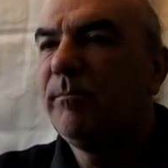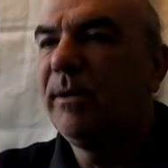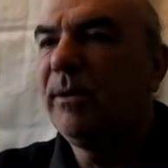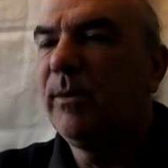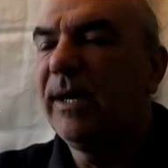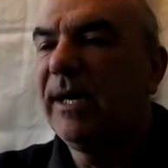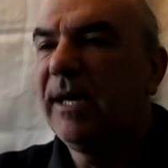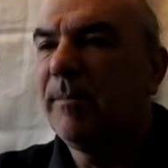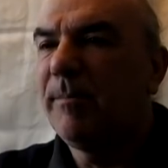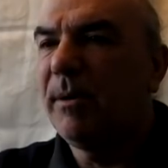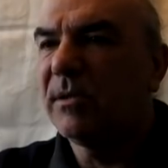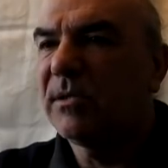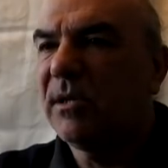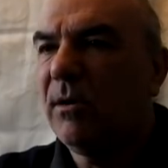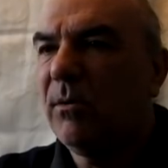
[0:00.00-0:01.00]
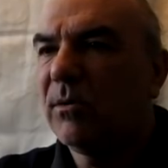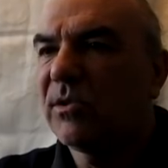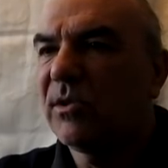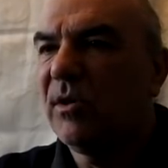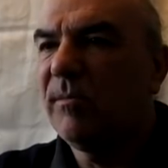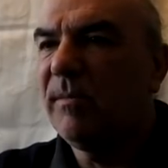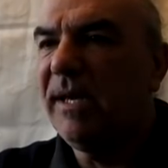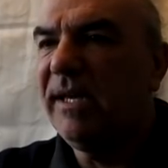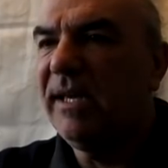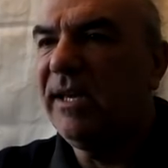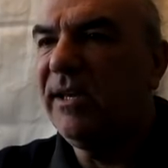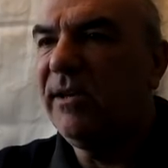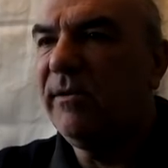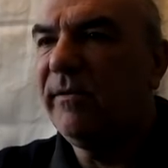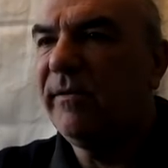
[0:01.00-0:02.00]
Beware, potholes are
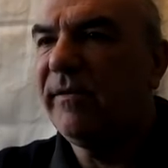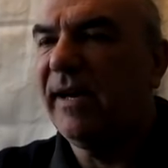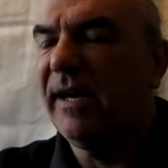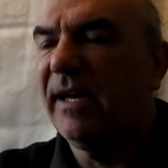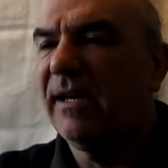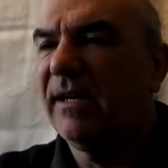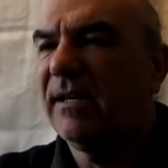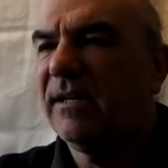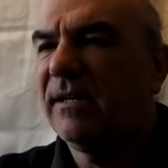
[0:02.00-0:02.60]
making you fat.